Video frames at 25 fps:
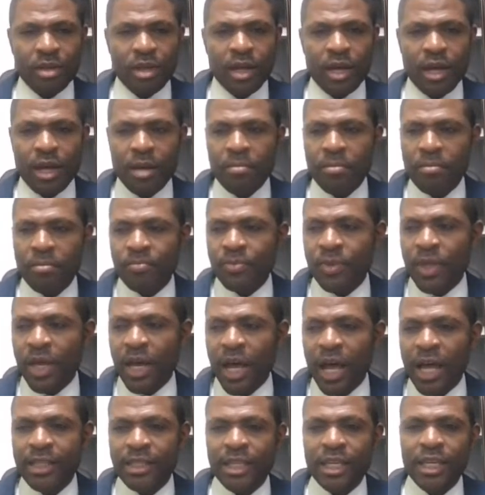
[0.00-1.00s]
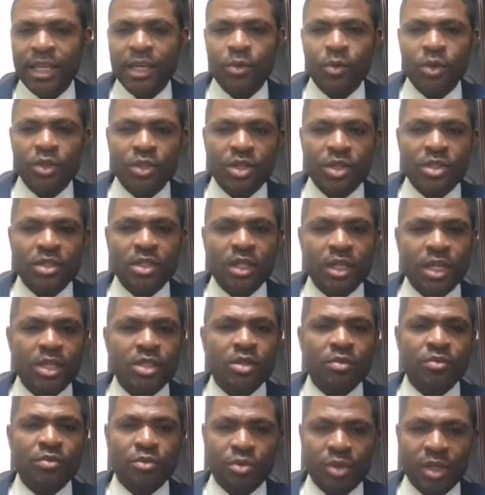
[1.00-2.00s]
I think it was just a
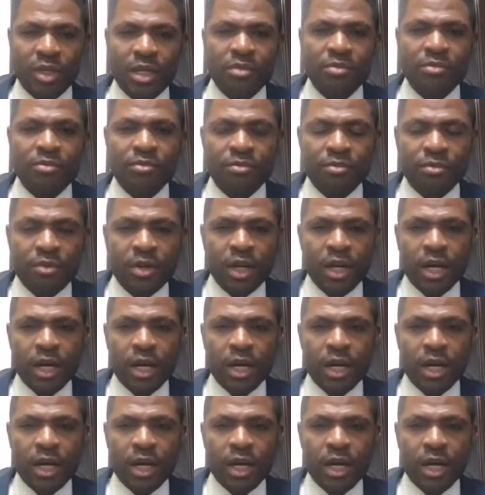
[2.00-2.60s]
case of relief,